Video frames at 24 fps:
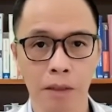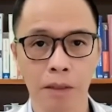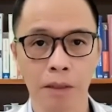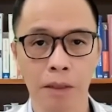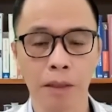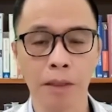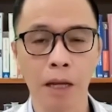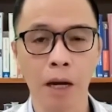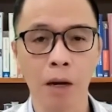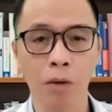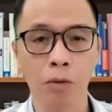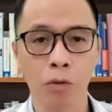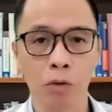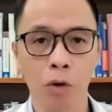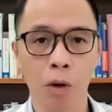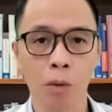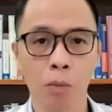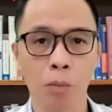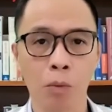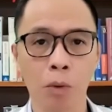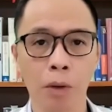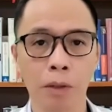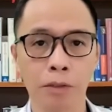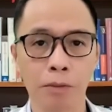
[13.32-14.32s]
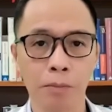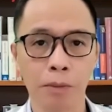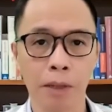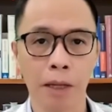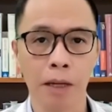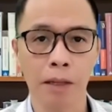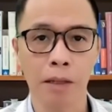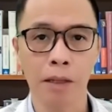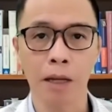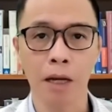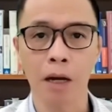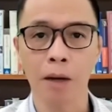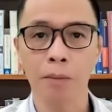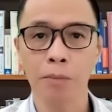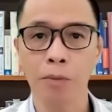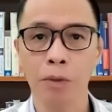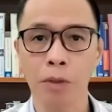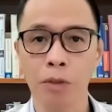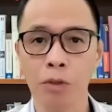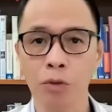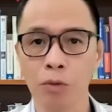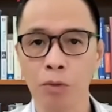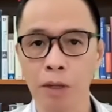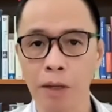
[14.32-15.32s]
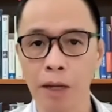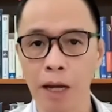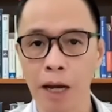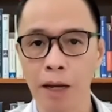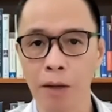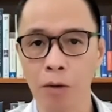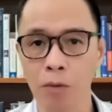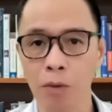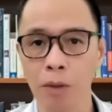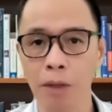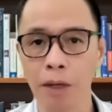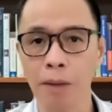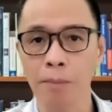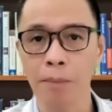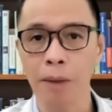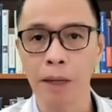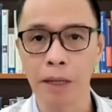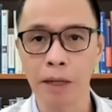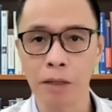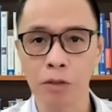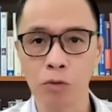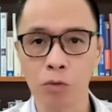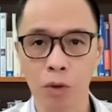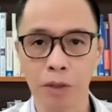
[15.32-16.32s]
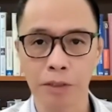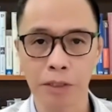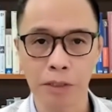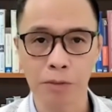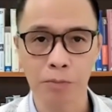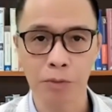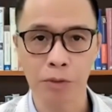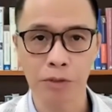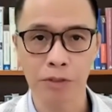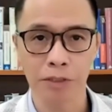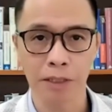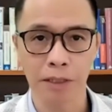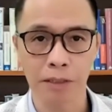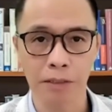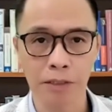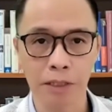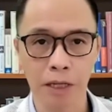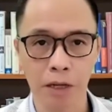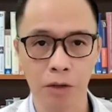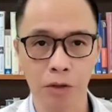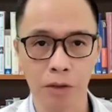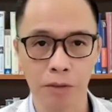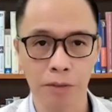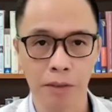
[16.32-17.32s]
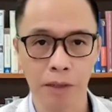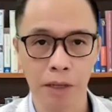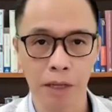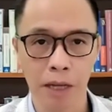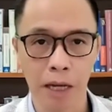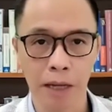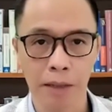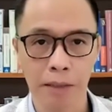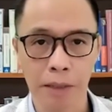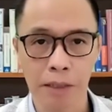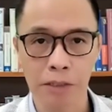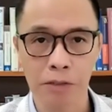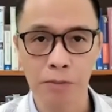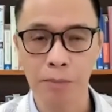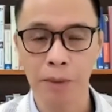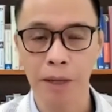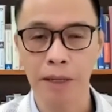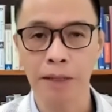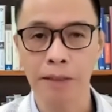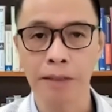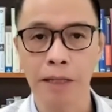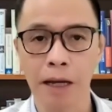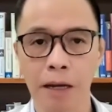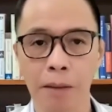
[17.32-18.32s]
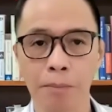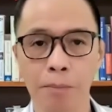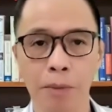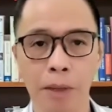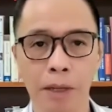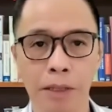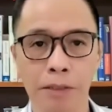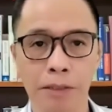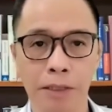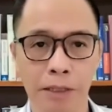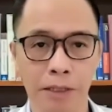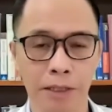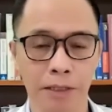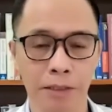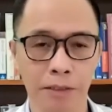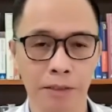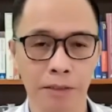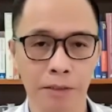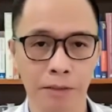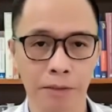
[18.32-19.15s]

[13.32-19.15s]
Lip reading: Now Trump wants Vietnam to unilaterally pay a 20% tariff, and this might set a precedent.